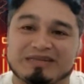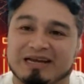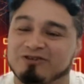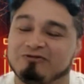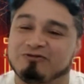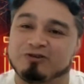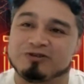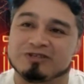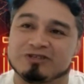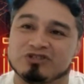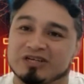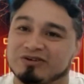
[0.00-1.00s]
that
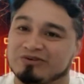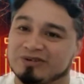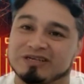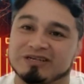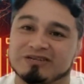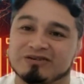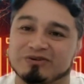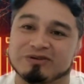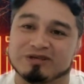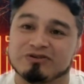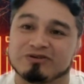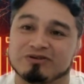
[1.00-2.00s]
confusion generated to
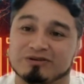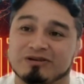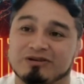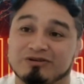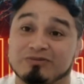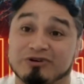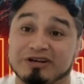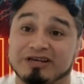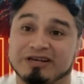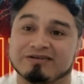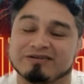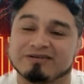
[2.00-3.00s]
in your
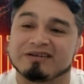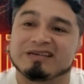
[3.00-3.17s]
brain,